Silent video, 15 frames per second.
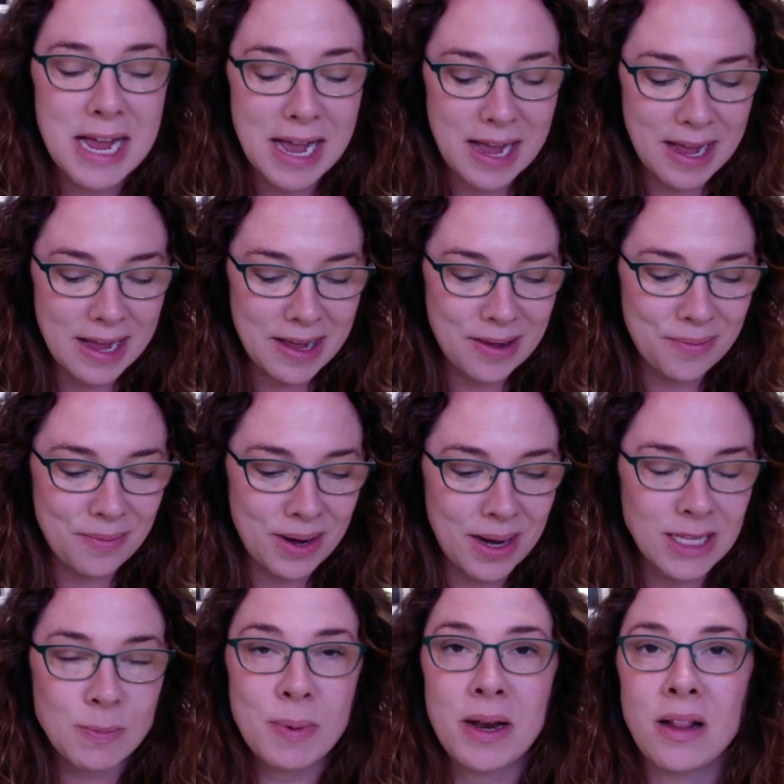and
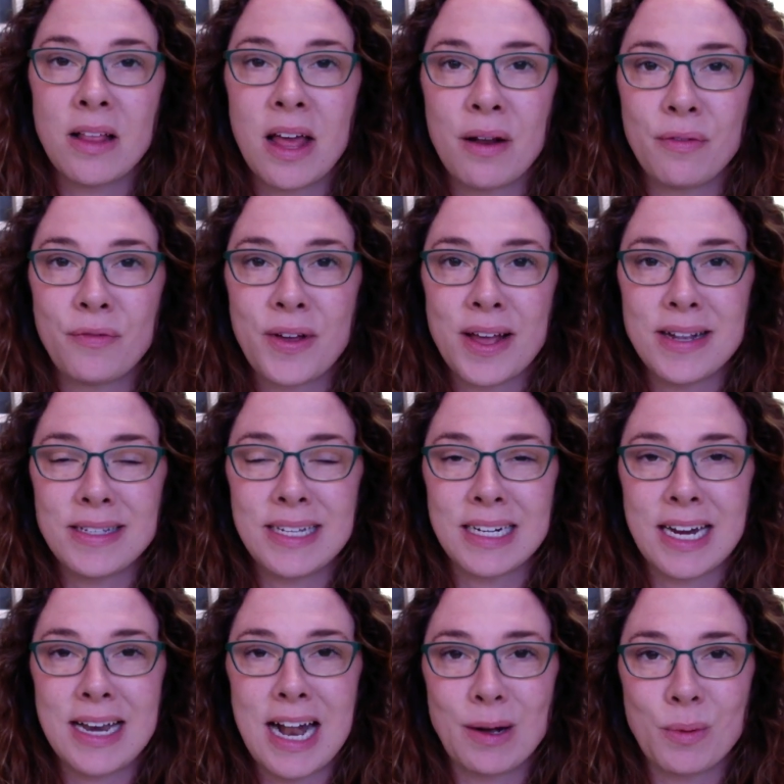it's been a lot of fun to
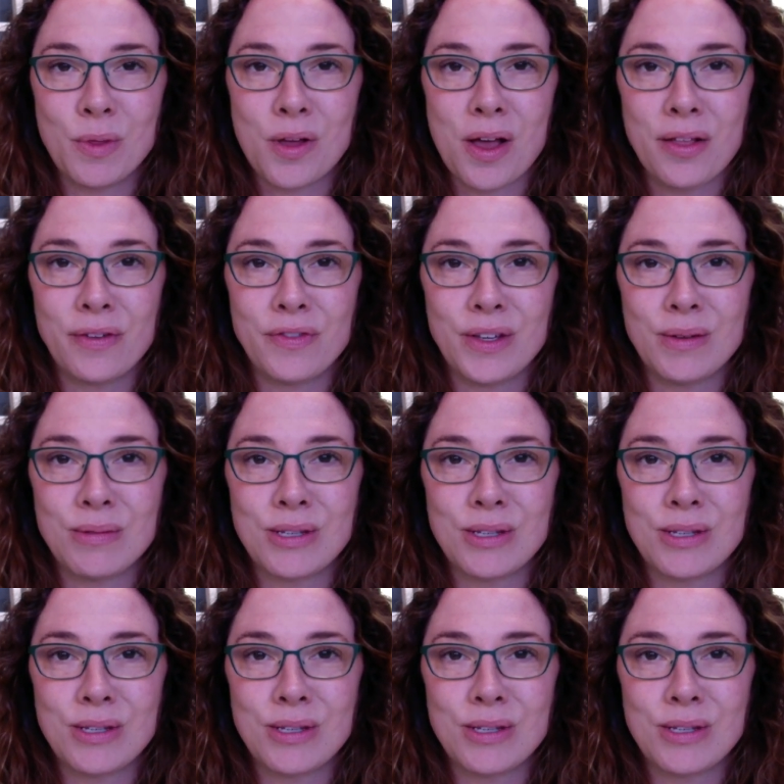connect with all of you.